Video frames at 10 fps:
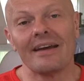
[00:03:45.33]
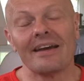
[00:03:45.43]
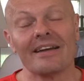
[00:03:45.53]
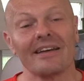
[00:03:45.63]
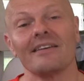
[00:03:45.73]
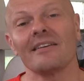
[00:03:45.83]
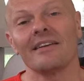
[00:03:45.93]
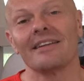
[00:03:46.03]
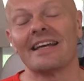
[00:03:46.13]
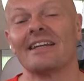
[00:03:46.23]
Again,
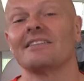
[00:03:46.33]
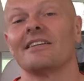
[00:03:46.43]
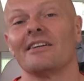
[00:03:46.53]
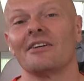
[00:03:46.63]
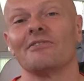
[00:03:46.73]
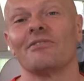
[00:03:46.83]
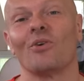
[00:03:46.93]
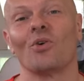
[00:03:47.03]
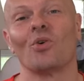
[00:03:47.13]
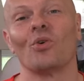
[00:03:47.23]
thanks a lot
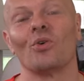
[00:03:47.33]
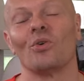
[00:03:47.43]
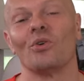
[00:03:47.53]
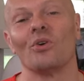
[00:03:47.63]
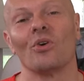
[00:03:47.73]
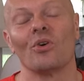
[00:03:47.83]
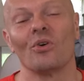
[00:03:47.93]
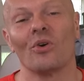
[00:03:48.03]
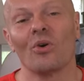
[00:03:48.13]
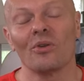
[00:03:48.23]
for
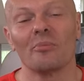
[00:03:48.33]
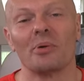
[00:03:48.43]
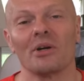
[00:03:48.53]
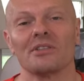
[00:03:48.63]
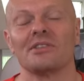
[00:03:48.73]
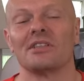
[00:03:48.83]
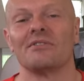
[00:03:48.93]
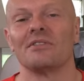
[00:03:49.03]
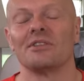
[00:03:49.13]
all the positive